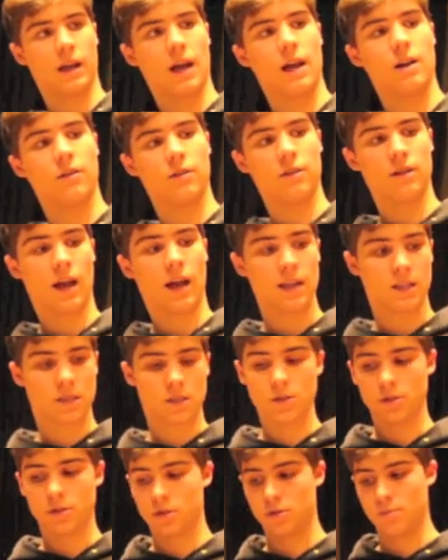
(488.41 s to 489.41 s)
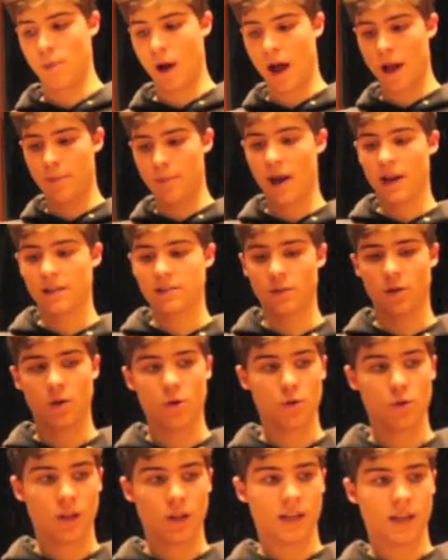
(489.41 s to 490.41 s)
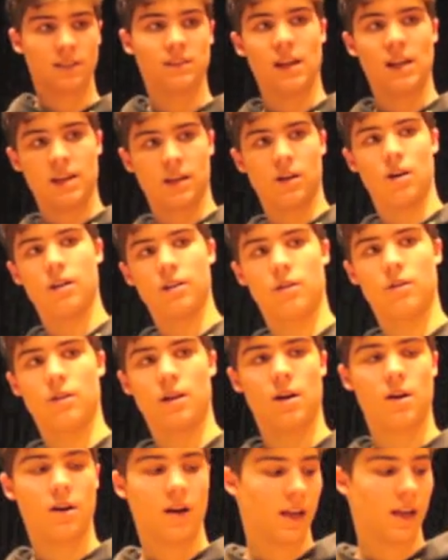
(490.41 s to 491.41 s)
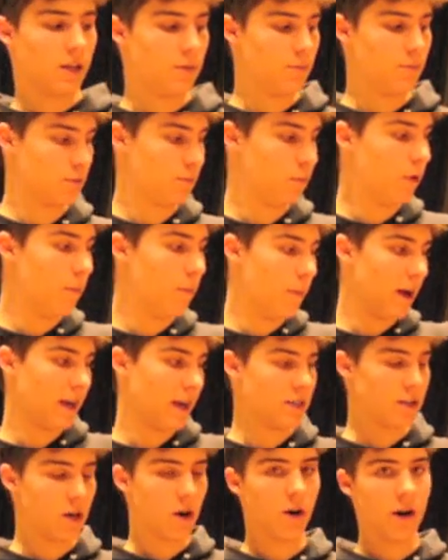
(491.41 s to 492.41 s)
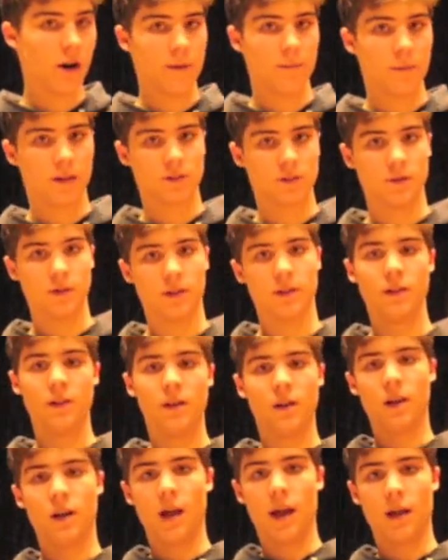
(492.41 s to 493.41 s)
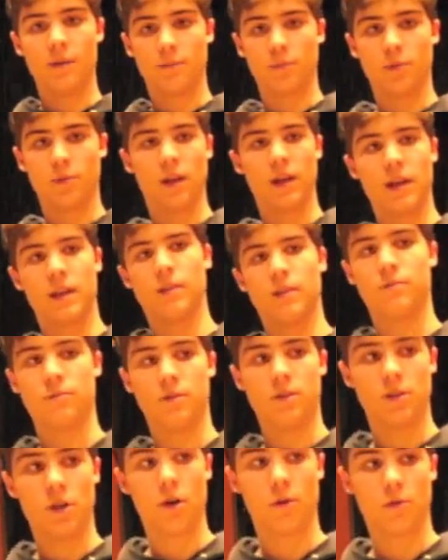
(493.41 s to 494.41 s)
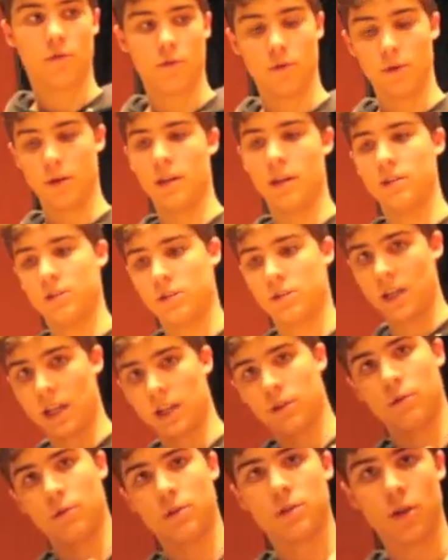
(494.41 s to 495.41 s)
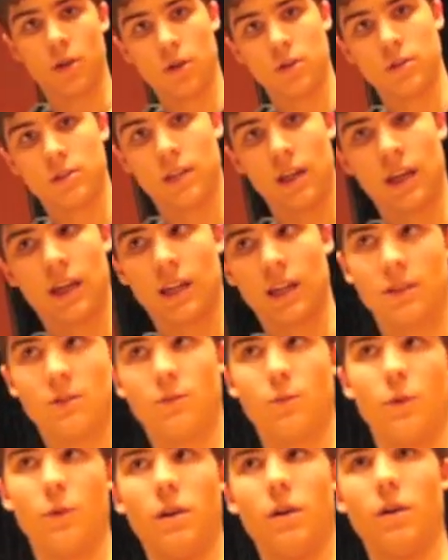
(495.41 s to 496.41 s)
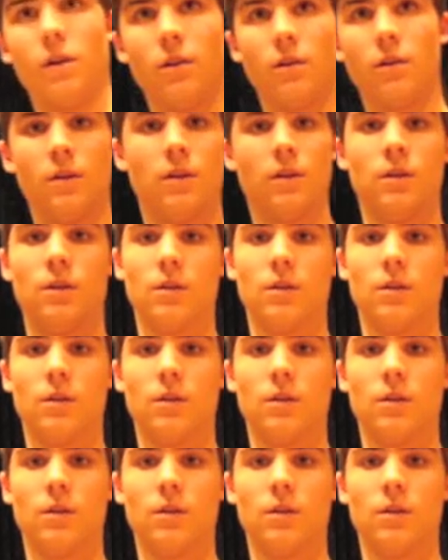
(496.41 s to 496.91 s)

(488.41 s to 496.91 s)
Like I could bypass the whole like sending audio there, and I could just put my guitar amp next to it and play guitar through it and just take the returns, and I get this weird